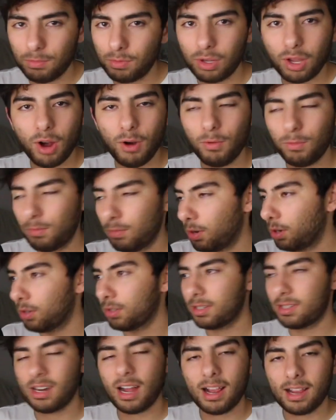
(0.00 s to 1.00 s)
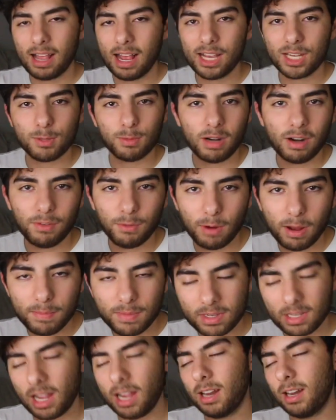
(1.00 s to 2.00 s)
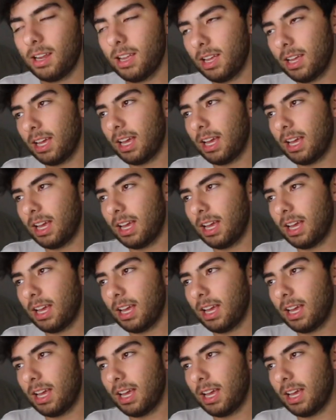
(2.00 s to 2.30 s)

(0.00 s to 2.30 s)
Goat or StockX or whatever website,